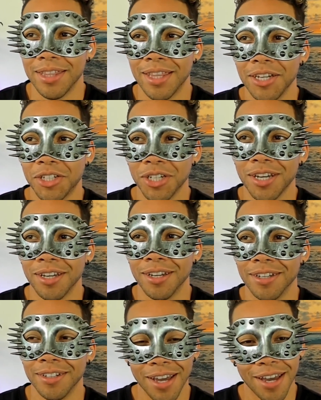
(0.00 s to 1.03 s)
They
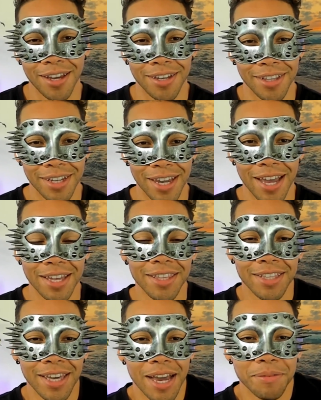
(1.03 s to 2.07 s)
should. Yeah. I
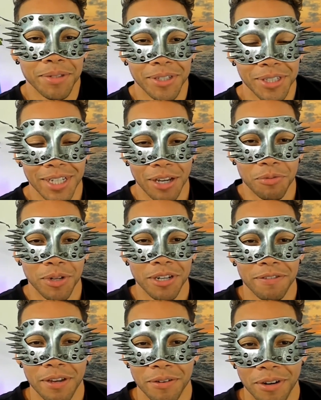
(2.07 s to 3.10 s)
think they absolutely should. Like, what
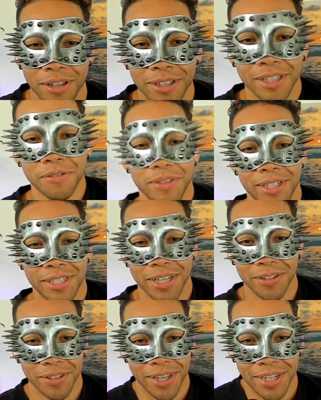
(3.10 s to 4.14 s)
if they were all in love with each
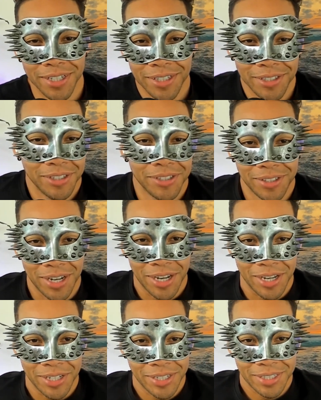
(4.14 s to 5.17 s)
other? They couldn't just
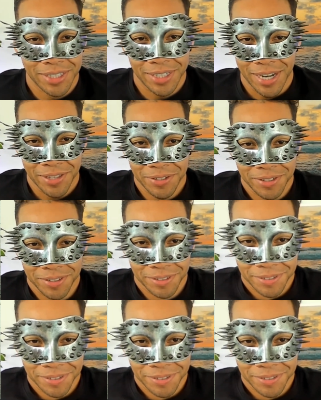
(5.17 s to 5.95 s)
stay together?